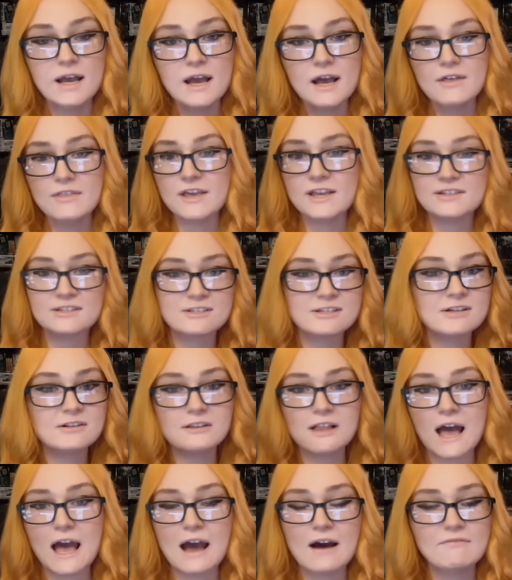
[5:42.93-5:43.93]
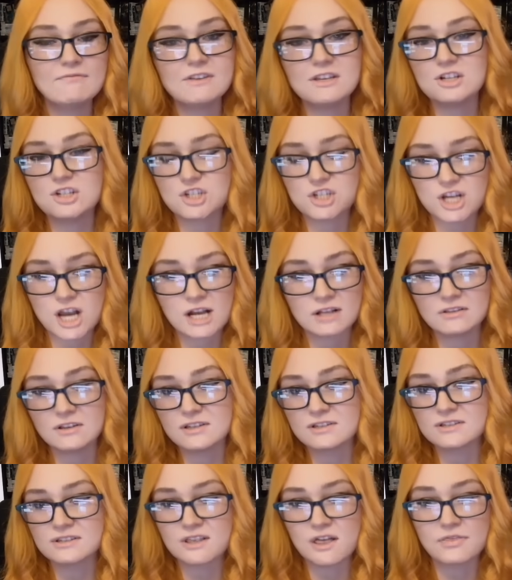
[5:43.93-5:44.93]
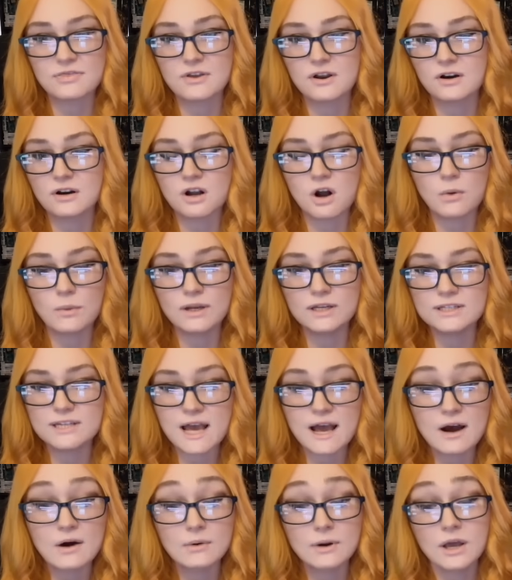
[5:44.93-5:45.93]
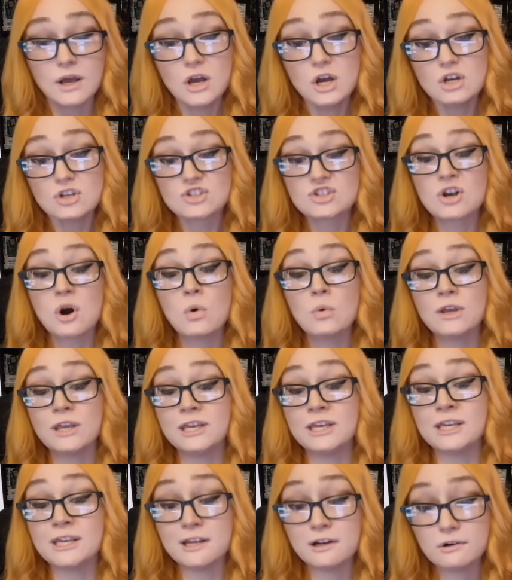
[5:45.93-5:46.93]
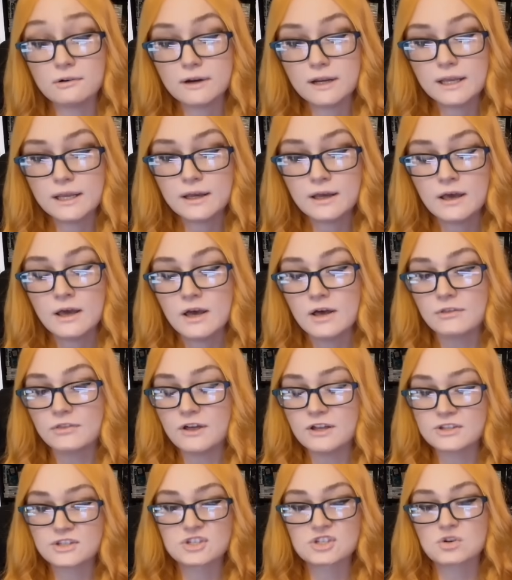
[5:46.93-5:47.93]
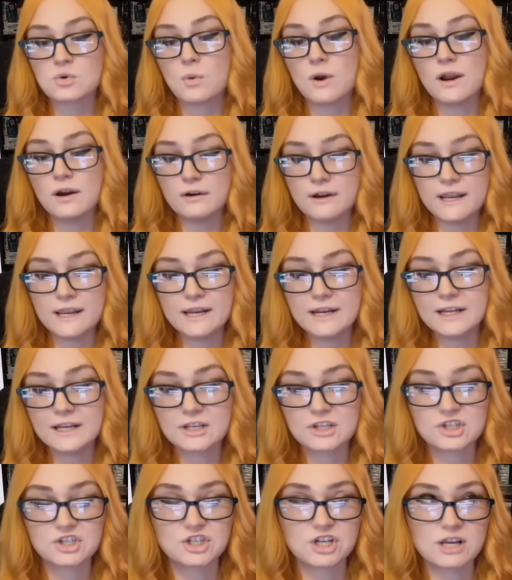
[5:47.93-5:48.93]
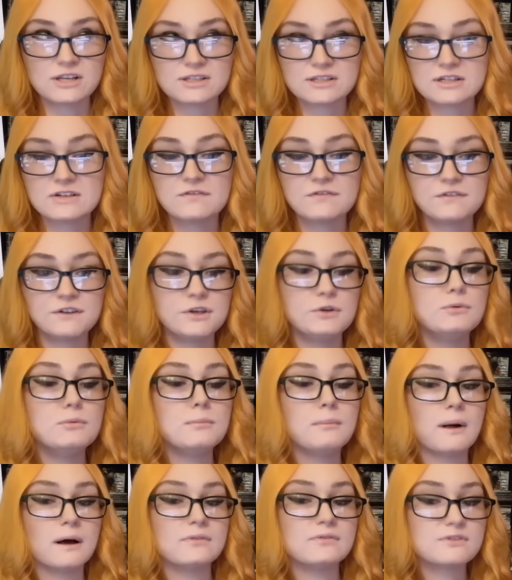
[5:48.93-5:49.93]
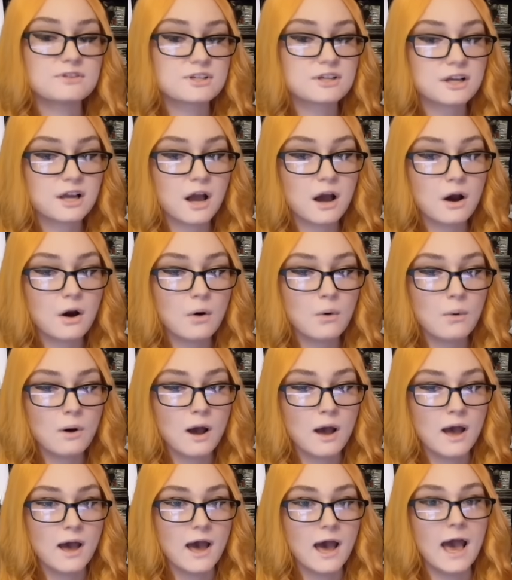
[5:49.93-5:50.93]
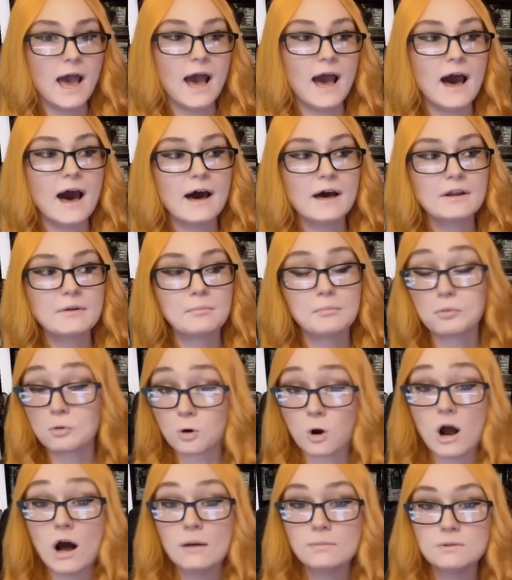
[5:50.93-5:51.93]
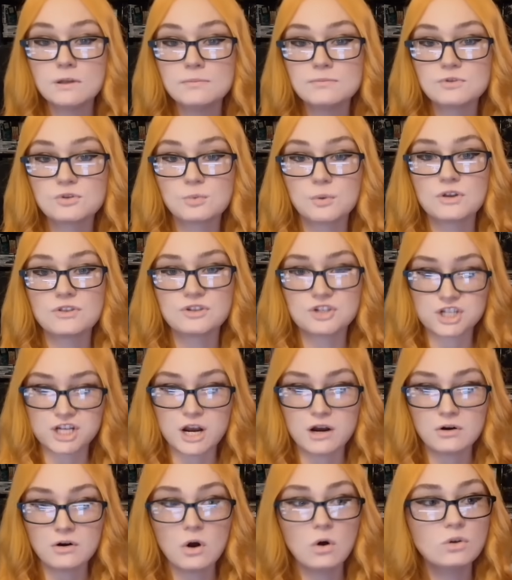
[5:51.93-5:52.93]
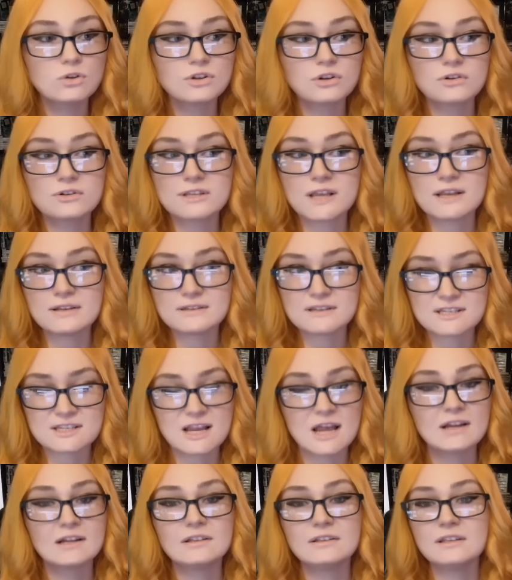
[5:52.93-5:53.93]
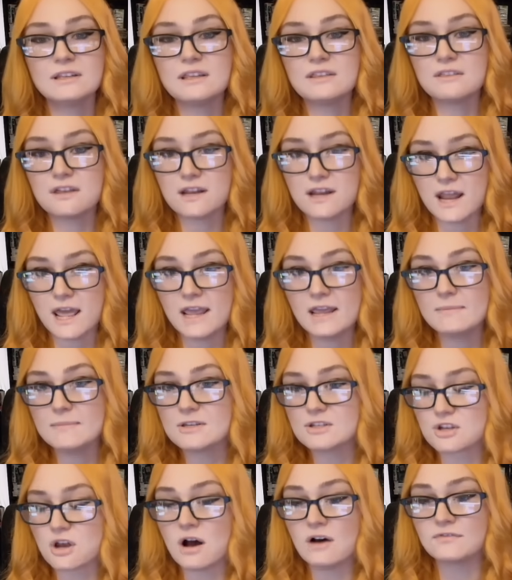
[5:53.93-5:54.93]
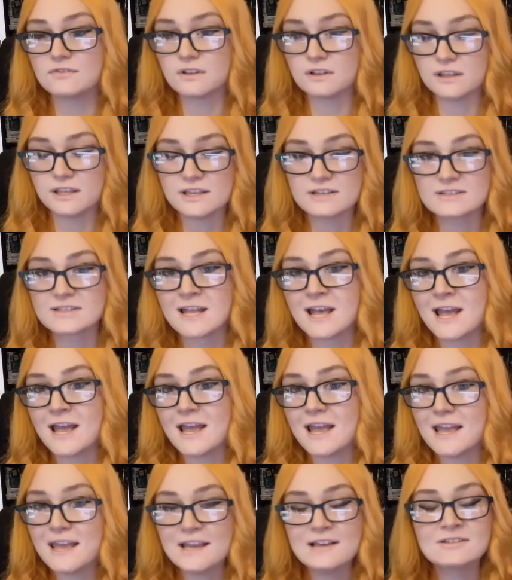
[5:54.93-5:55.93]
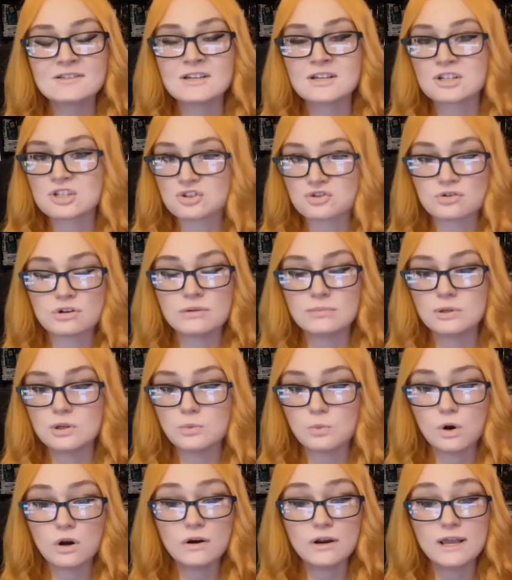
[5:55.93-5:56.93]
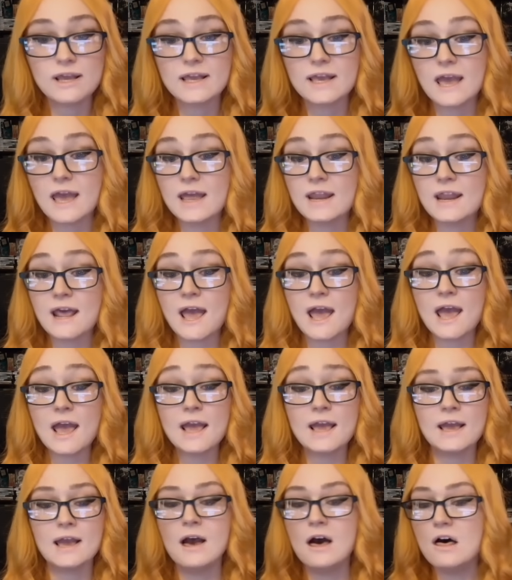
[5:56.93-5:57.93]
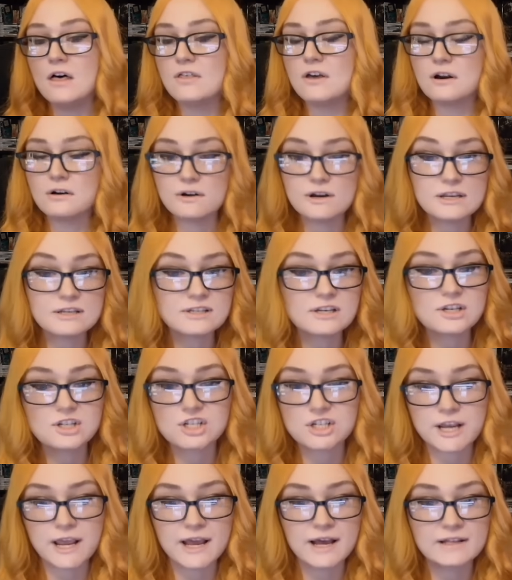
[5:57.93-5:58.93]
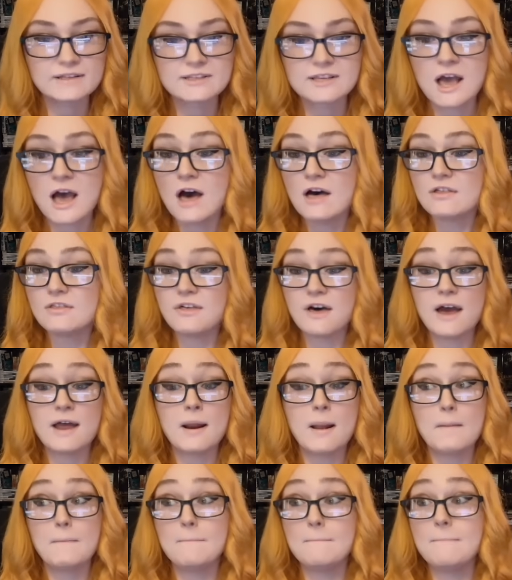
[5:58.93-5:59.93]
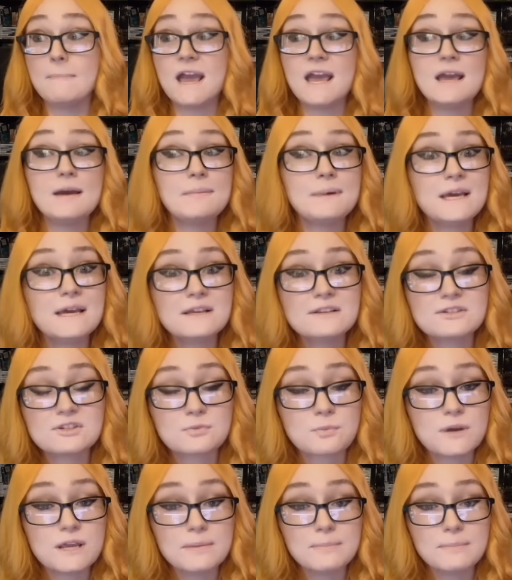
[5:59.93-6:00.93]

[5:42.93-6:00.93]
they still have these checklists that they're going down. So hearing that Square Enix just a few months ago had problems with shareholders and suddenly the name is off the list is extremely worrying. And hey, there is a chance that maybe Sweet